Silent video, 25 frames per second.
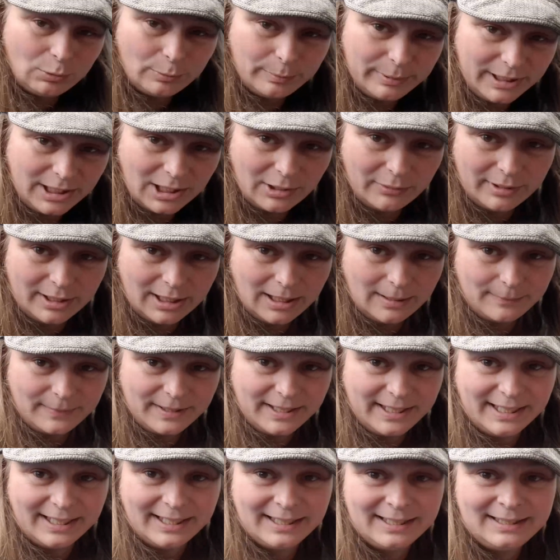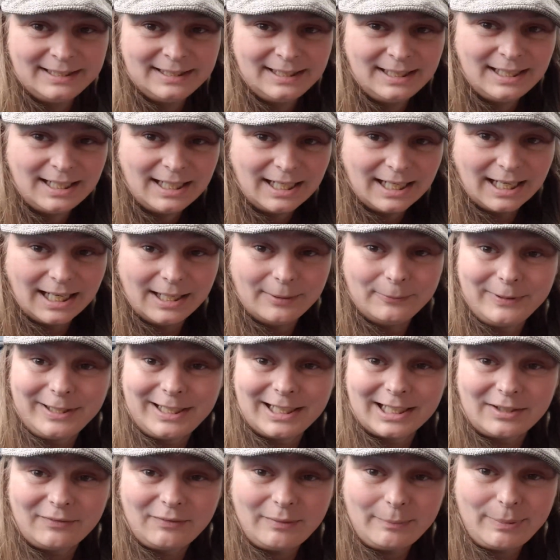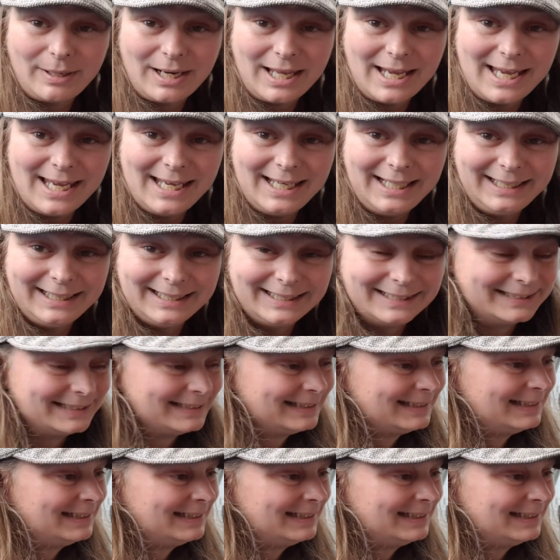will be going up there and we can have a play.